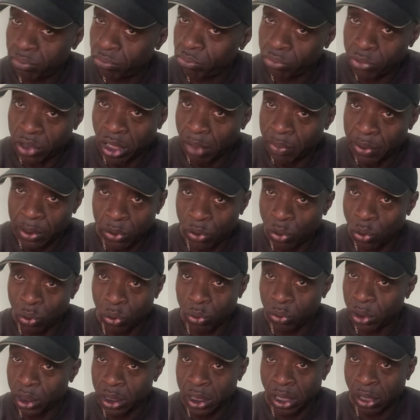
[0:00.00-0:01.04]
Do you know
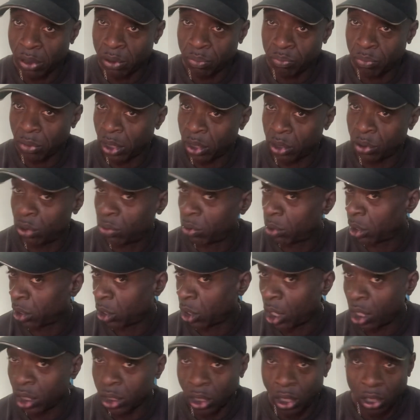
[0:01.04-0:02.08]
what I mean? A
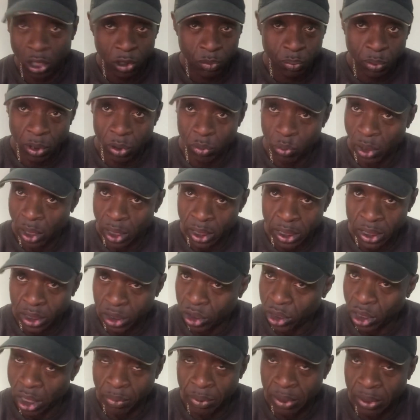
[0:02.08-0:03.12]
lot of the hospital workers.
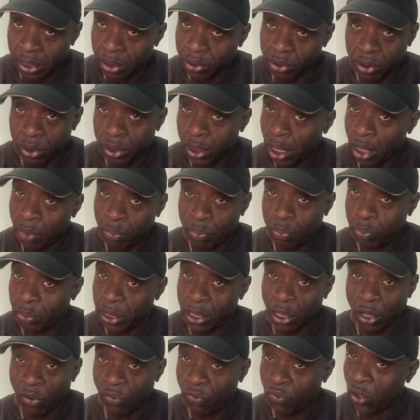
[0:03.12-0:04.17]
Do you know what I mean? There's be
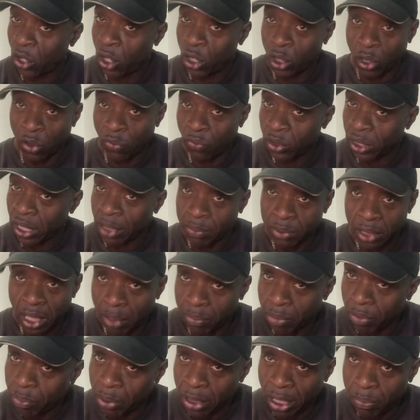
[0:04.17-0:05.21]
no furlough for them type
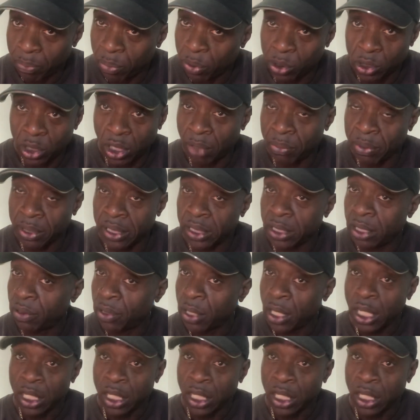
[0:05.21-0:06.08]
of people. Do you know what I mean?